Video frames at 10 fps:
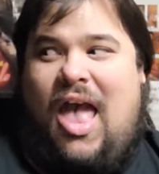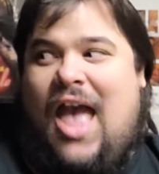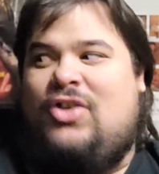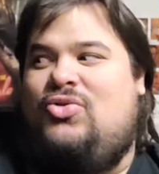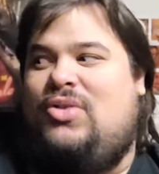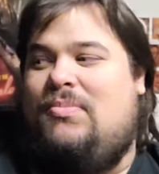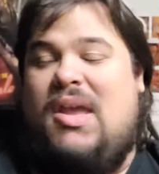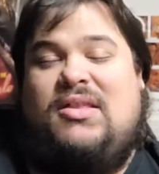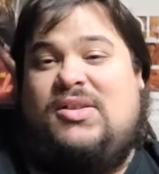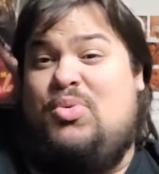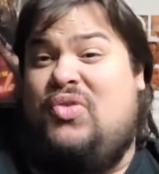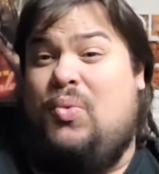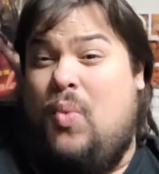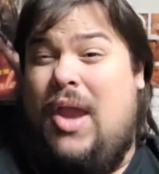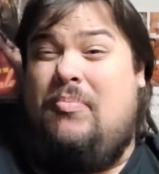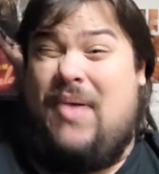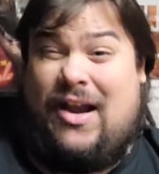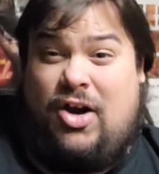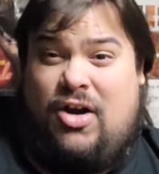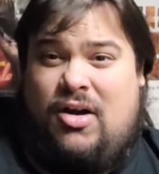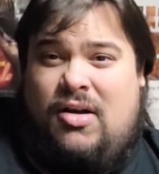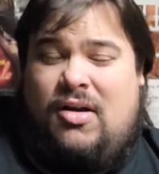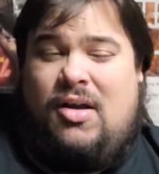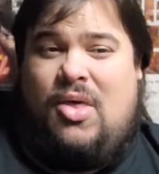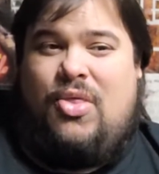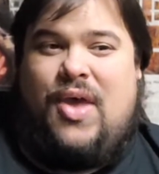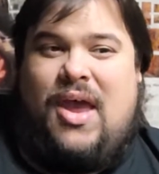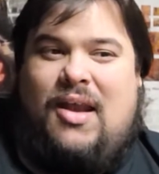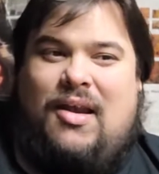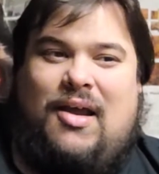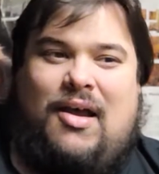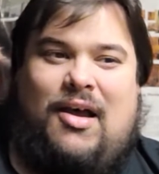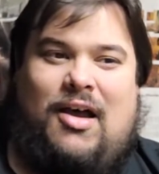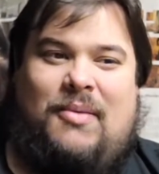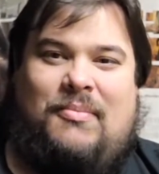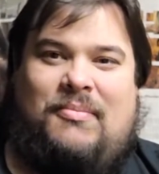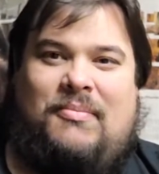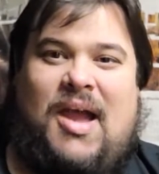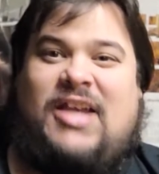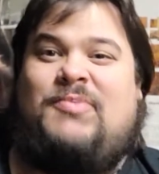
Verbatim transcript: actually made this movie way better than um, my